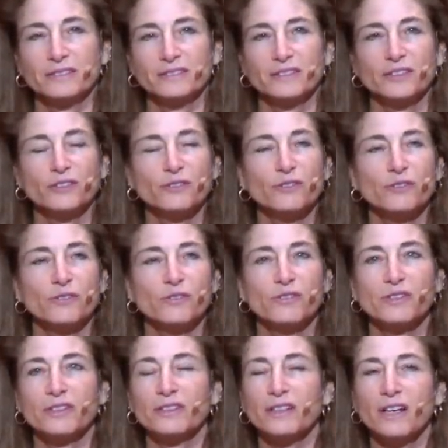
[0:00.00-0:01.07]
to truth,
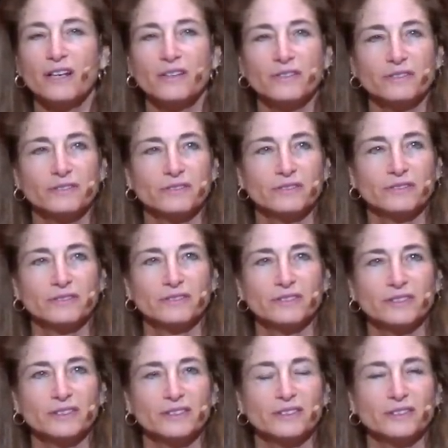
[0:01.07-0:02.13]
to love,
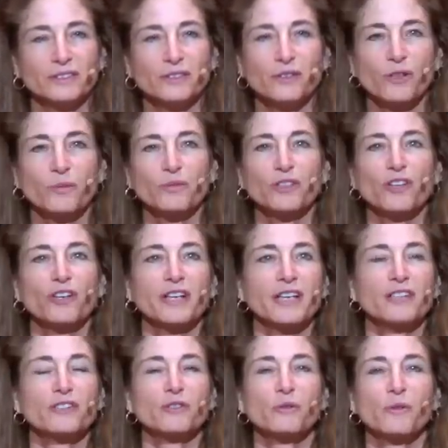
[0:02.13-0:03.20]
you know, to our
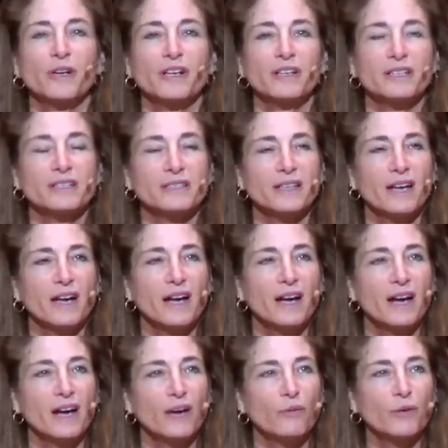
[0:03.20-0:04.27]
belonging, to awareness,
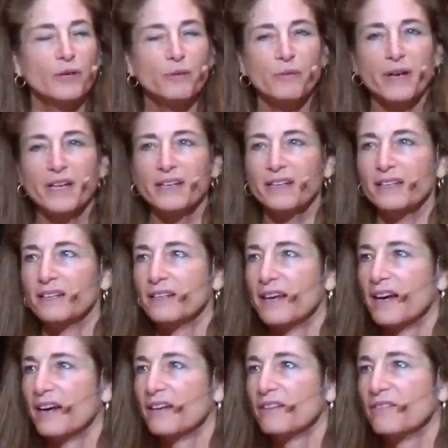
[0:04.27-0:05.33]
uh, we awaken
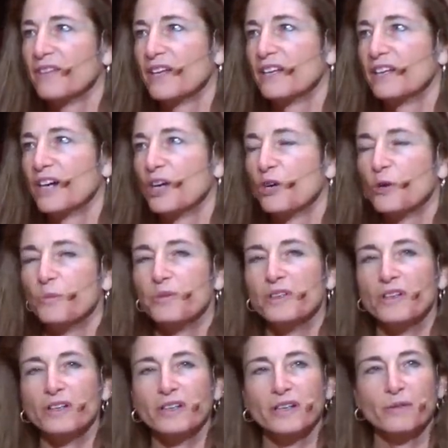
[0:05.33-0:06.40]
out of that narrow
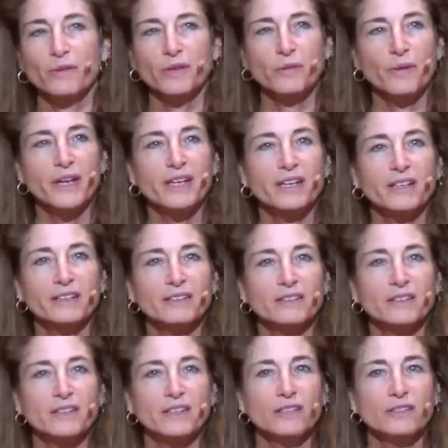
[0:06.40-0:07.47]
belonging. We
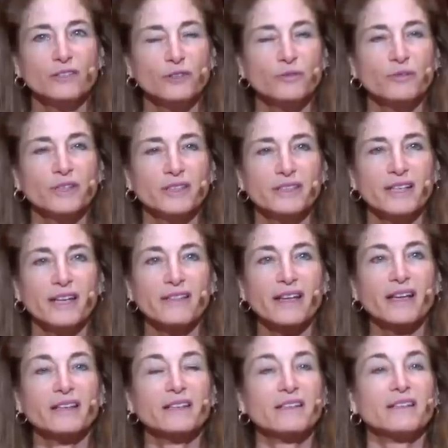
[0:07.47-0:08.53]
awaken to, re to
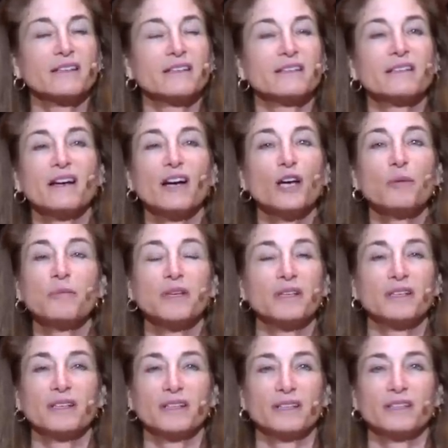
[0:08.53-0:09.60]
that
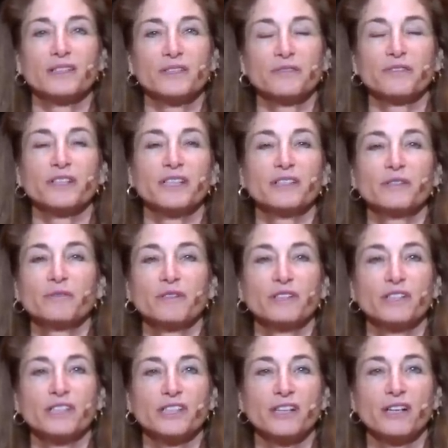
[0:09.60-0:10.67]
diamond is free to
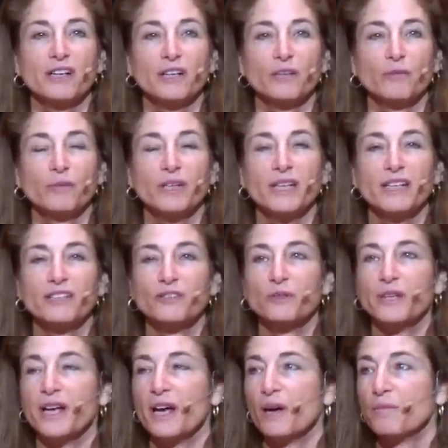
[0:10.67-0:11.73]
really shine. We get to
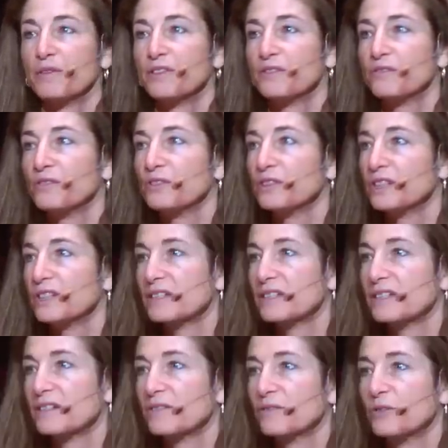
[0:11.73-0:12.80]
inhabit the
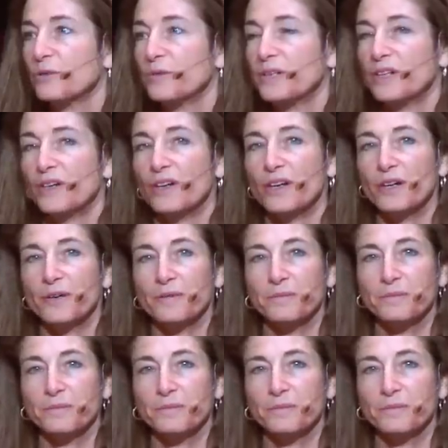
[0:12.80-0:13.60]
fullness of who we are.